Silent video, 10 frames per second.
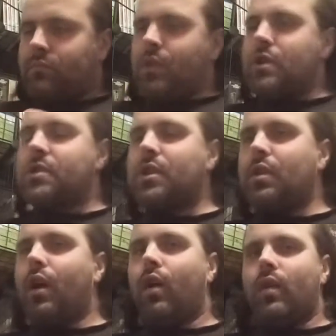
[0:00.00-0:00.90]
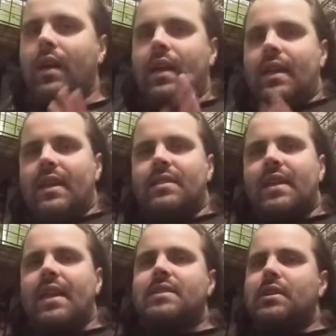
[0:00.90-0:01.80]
just so you know, in the
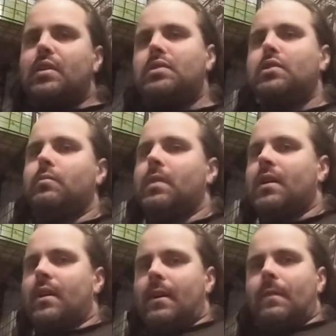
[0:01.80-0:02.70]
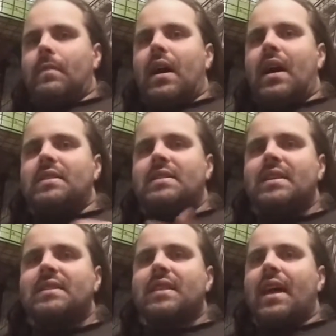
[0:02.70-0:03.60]
case of YouTube, a
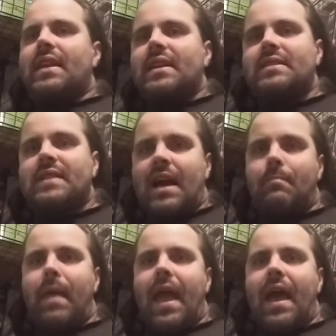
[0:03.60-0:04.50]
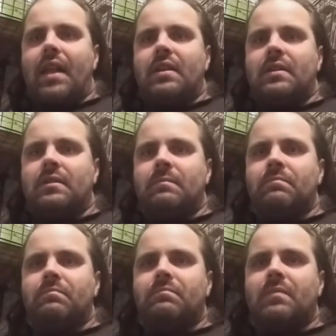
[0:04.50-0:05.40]
dislike is not bad.
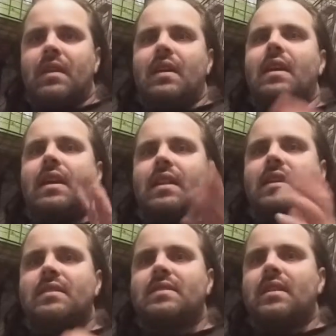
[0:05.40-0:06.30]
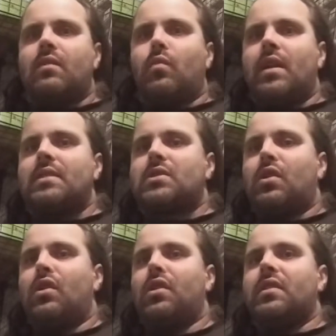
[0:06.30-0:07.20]
It is what is
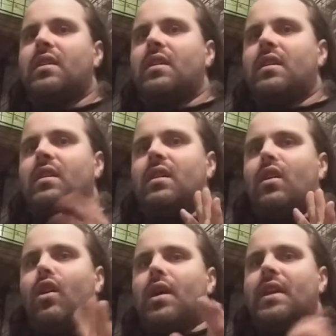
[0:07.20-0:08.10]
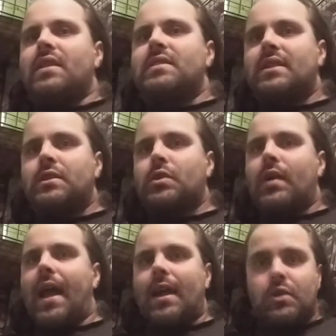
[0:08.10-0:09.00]
called audience
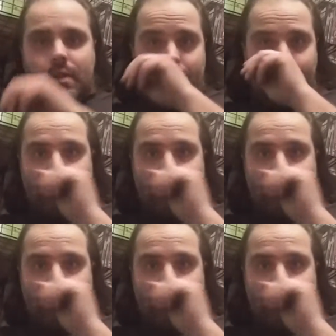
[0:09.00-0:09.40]
interaction.